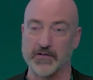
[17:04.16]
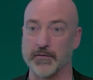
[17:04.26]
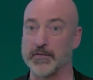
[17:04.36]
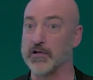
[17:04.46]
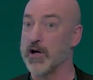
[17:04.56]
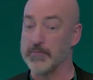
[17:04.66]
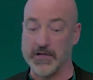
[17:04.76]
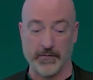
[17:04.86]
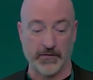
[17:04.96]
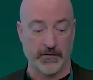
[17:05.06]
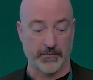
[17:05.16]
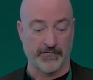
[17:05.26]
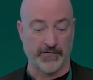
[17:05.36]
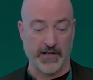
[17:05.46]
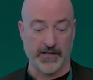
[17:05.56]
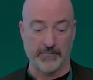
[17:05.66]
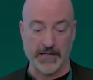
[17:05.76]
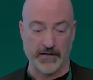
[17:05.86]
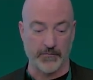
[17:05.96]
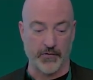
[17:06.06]
we would not be able to provide
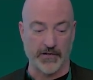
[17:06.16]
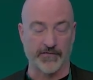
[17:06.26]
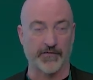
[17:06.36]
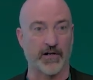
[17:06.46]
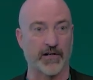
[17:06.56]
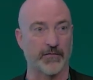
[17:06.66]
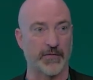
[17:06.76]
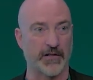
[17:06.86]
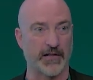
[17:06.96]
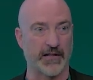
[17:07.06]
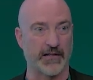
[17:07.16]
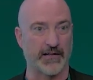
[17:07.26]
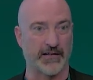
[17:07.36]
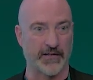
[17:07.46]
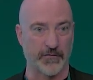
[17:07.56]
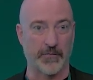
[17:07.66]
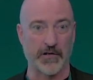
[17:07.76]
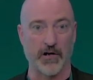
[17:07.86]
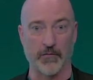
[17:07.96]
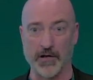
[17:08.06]
meeting points for our community. And that's what
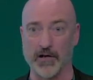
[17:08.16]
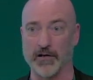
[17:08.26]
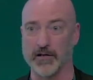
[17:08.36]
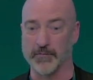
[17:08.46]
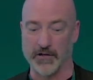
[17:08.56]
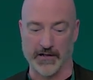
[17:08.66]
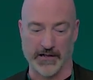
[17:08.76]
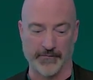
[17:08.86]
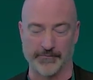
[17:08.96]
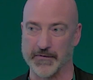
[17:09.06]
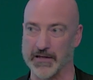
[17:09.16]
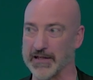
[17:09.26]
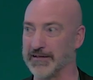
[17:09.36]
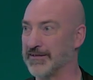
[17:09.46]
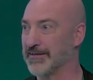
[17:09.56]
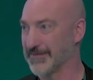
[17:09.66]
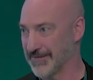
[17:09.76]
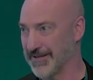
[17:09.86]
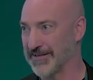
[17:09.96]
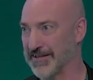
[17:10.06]
we are. We are a community. And
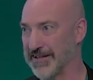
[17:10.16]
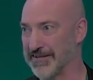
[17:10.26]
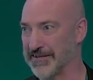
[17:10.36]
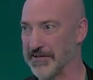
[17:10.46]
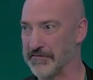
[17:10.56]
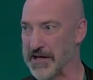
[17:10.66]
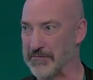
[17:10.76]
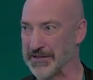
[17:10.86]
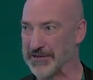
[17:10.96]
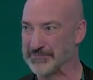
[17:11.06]
as Lena said, family.